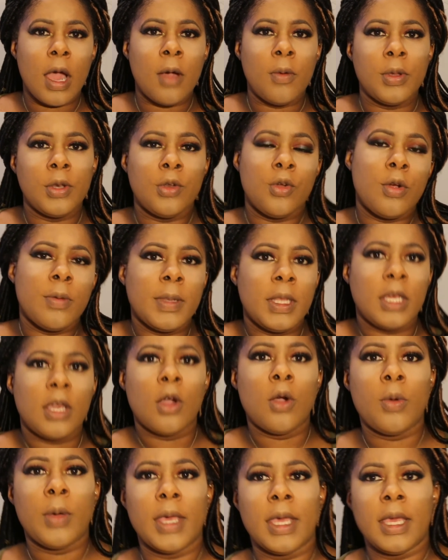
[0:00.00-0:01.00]
I would normally
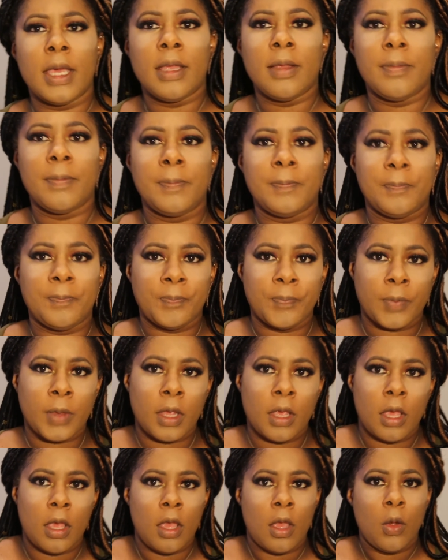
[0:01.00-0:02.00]
go in
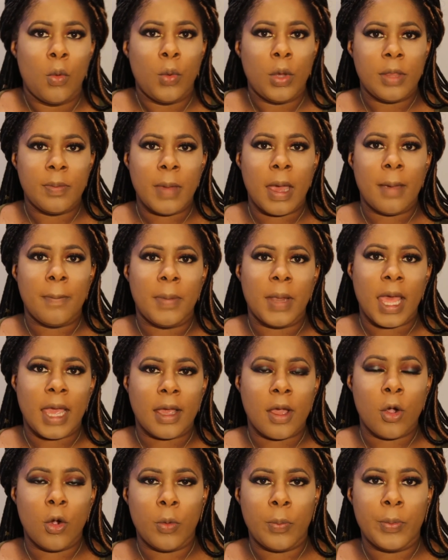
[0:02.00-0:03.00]
with my
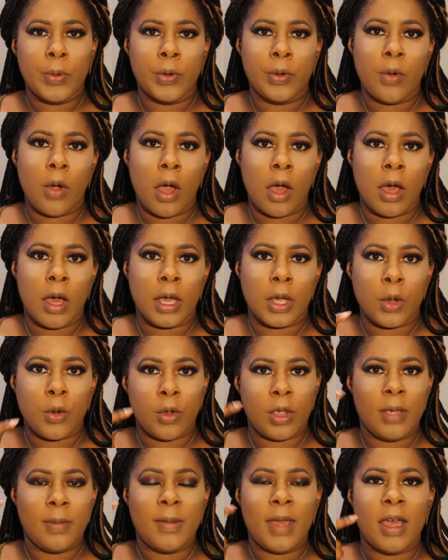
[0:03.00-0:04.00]
black opal
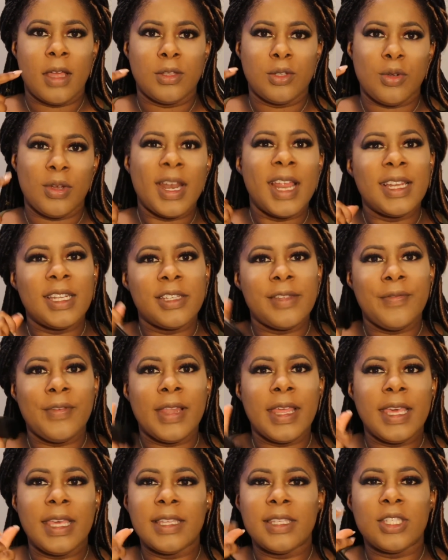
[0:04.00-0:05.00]
cream contour, and I just
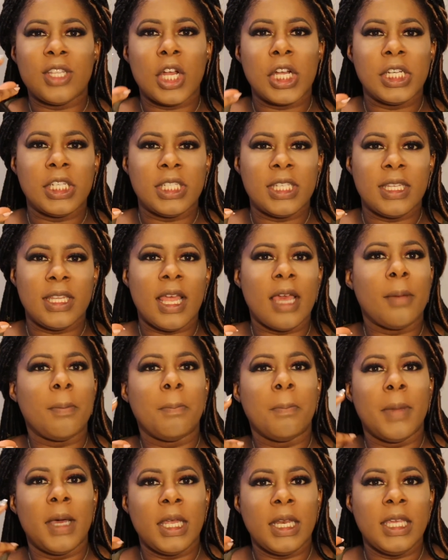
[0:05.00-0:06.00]
feel like it's starting to like
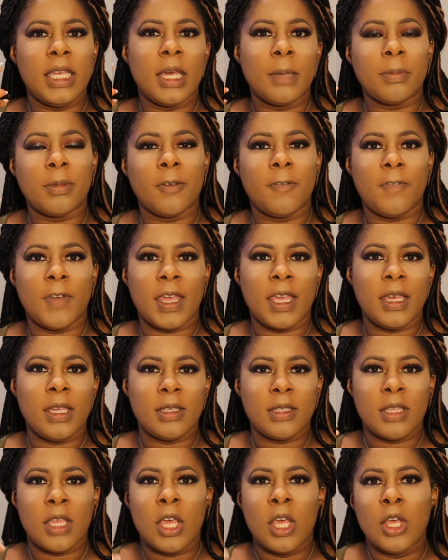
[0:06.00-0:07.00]
muddy up the
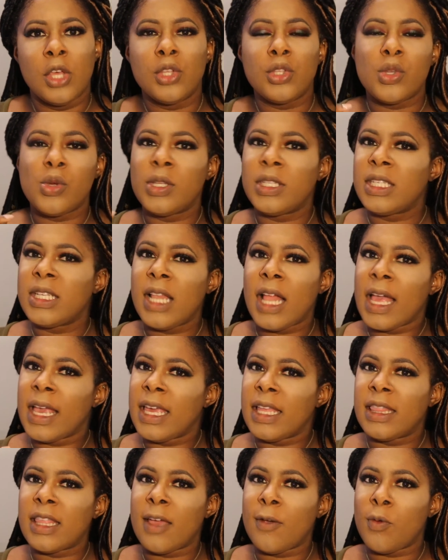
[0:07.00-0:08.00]
face. So until I
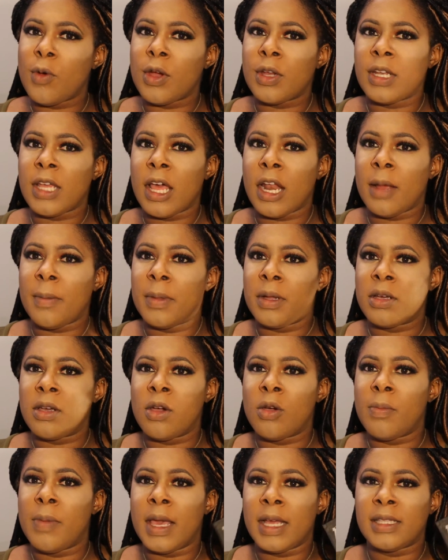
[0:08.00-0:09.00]
get that worked out, I'm gonna
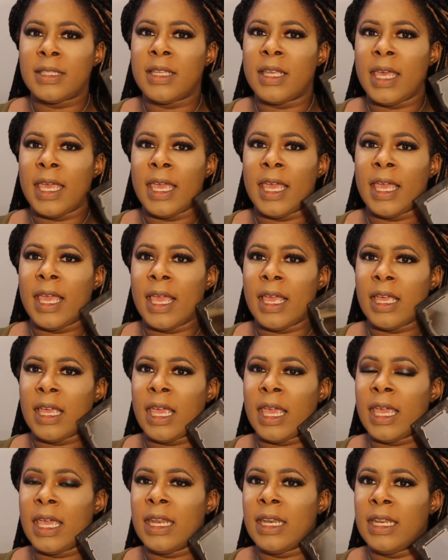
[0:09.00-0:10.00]
go back to
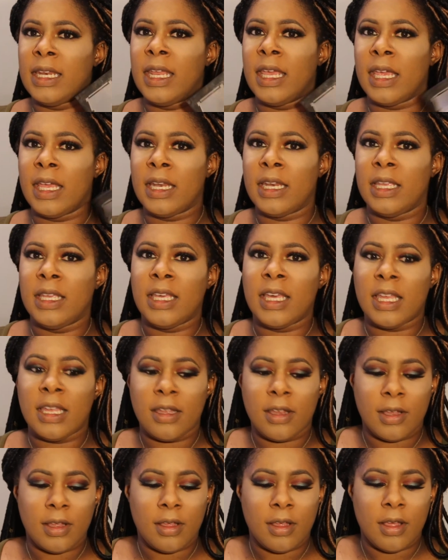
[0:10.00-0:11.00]
handy dandy
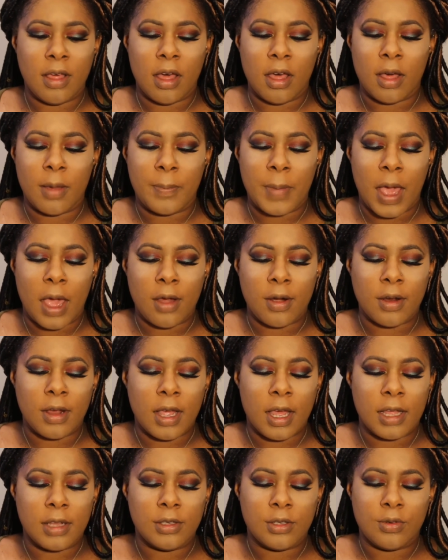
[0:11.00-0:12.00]
powder
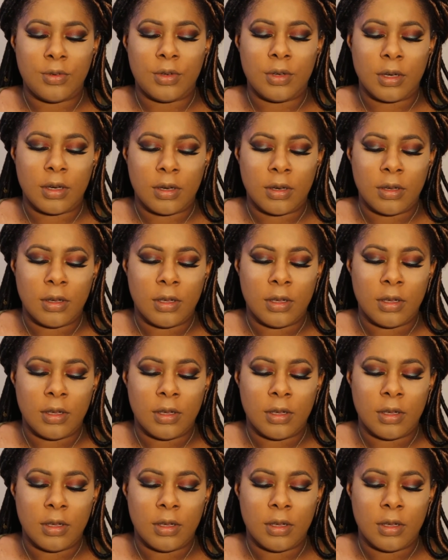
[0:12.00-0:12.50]
contour,